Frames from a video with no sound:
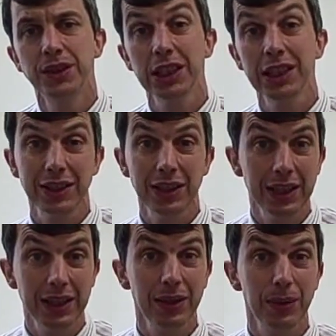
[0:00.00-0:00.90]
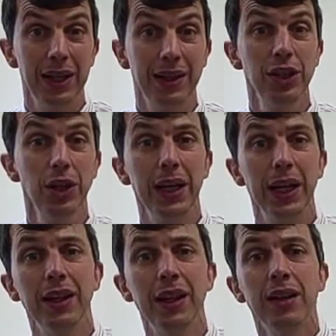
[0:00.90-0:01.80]
So that's certainly another way of
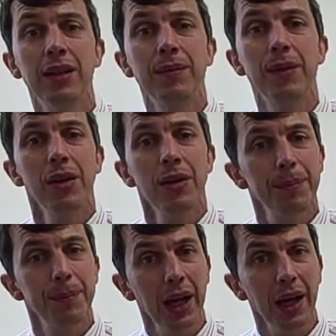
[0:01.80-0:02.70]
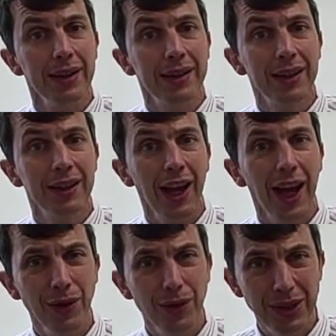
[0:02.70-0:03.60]
doing it. But
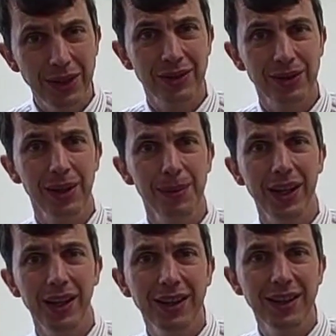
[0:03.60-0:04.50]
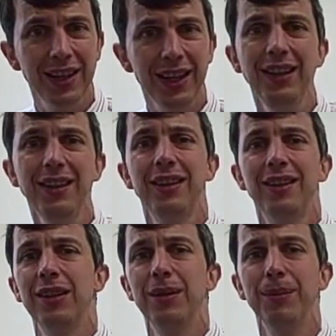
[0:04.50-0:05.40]
how do we describe the IT
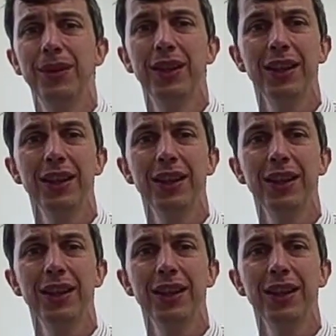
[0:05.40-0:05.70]
systems,